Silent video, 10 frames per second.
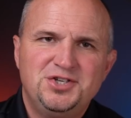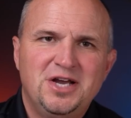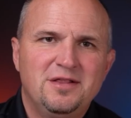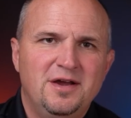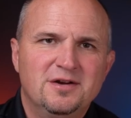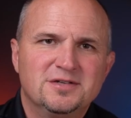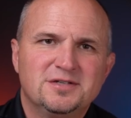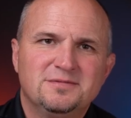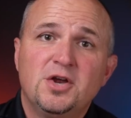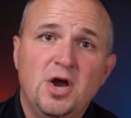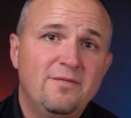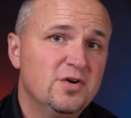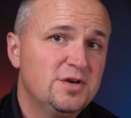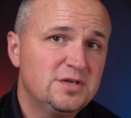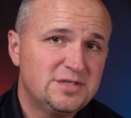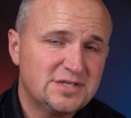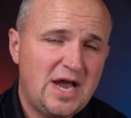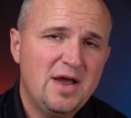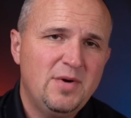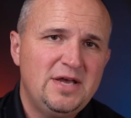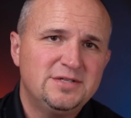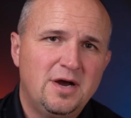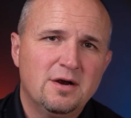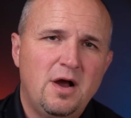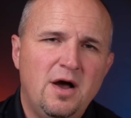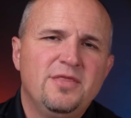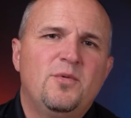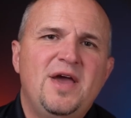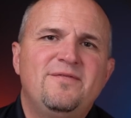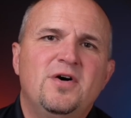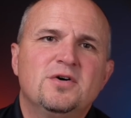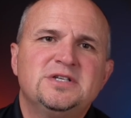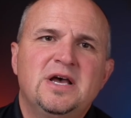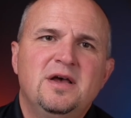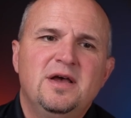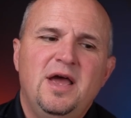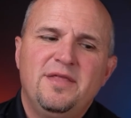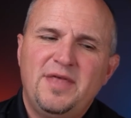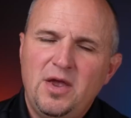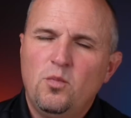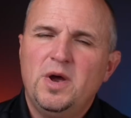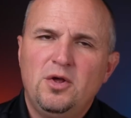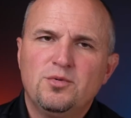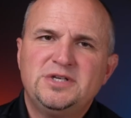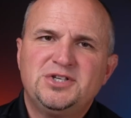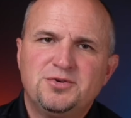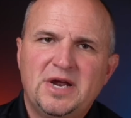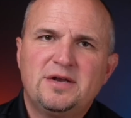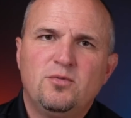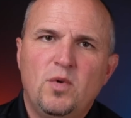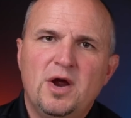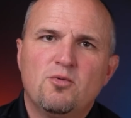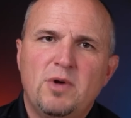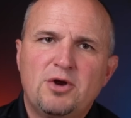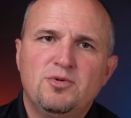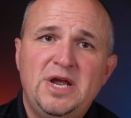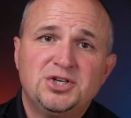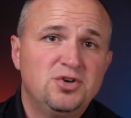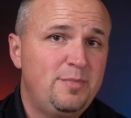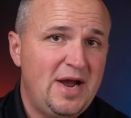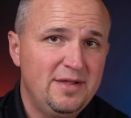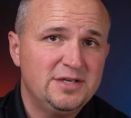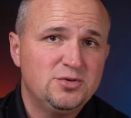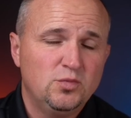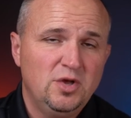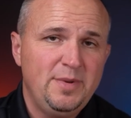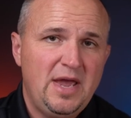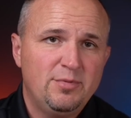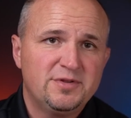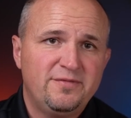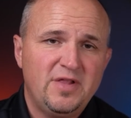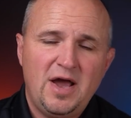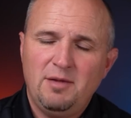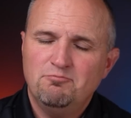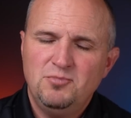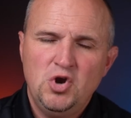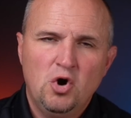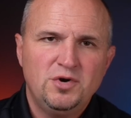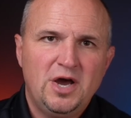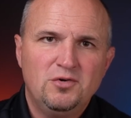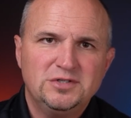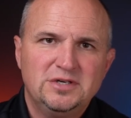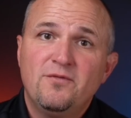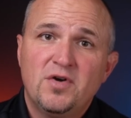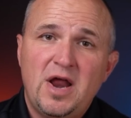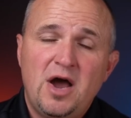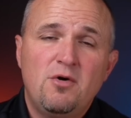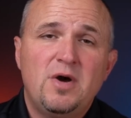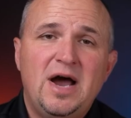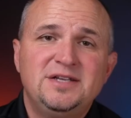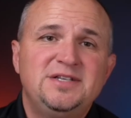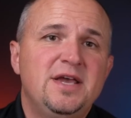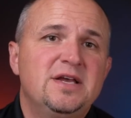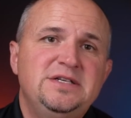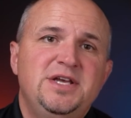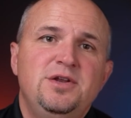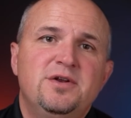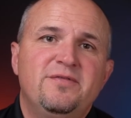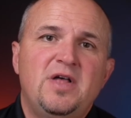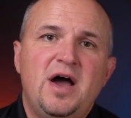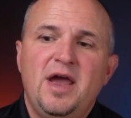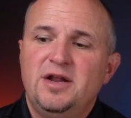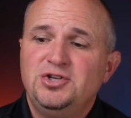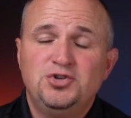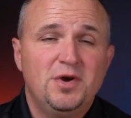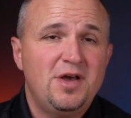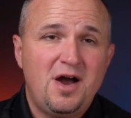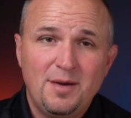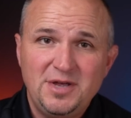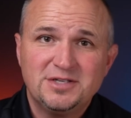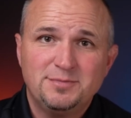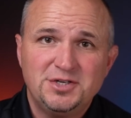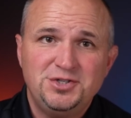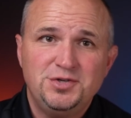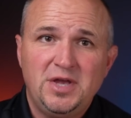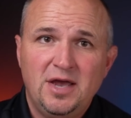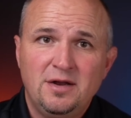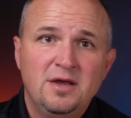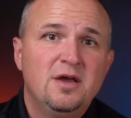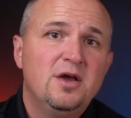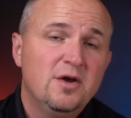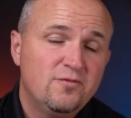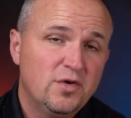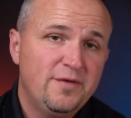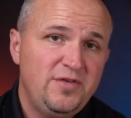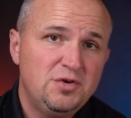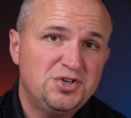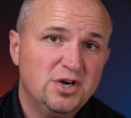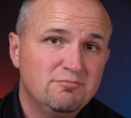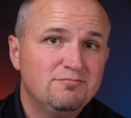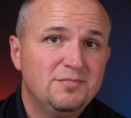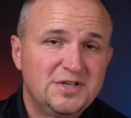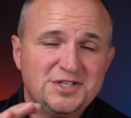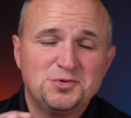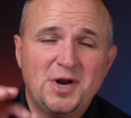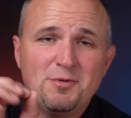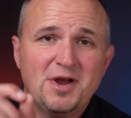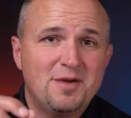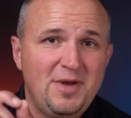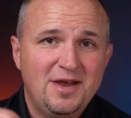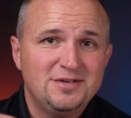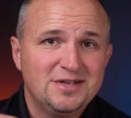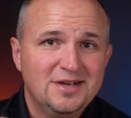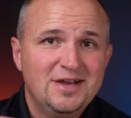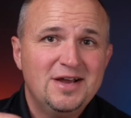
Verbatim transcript: jetliners. Governed skyways are on the way, folks, and they will restrict where recreational pilots will be able to fly, no doubt. For now, I say continue to fly and enjoy the hobby as much as you can. For the future, this is what I recommend.